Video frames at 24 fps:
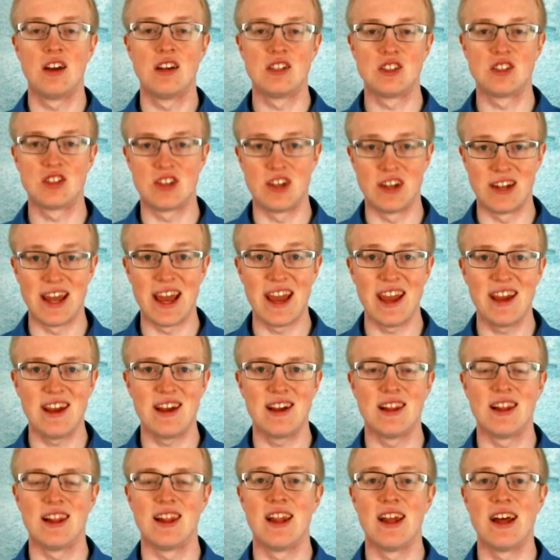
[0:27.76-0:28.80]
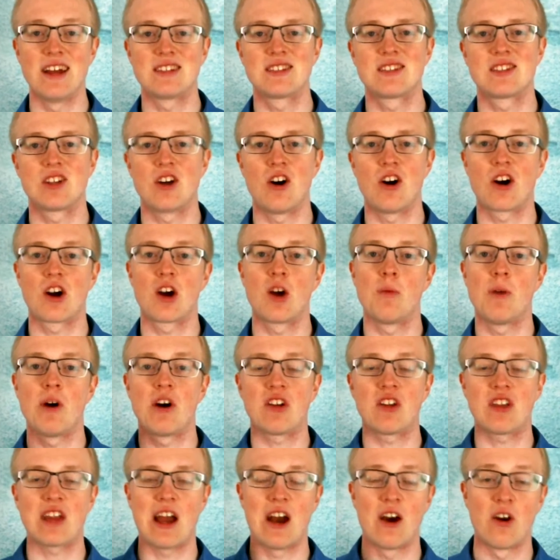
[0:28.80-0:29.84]
Today, let's talk
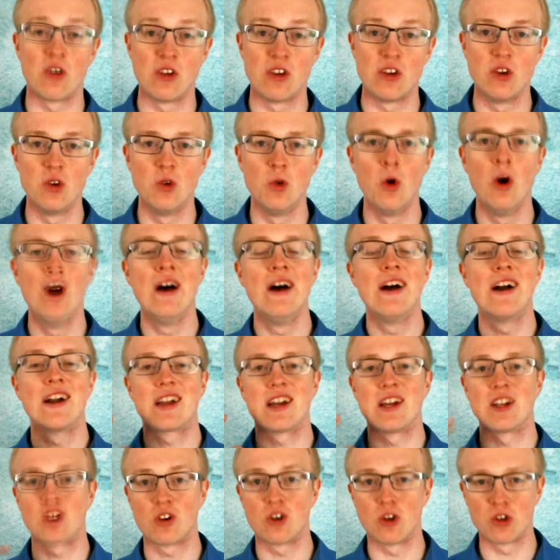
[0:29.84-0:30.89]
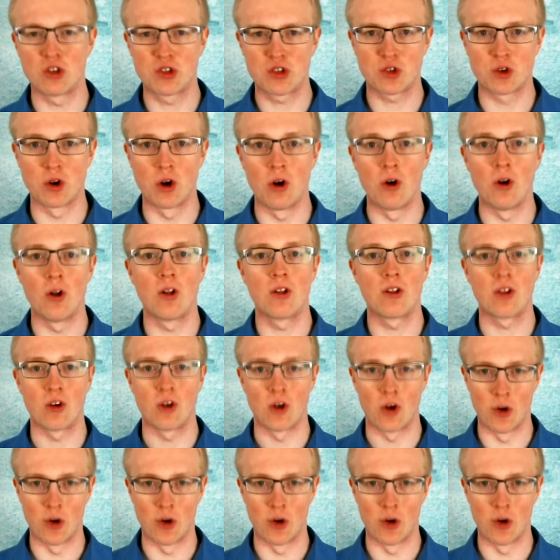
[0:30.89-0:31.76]
about how you can control your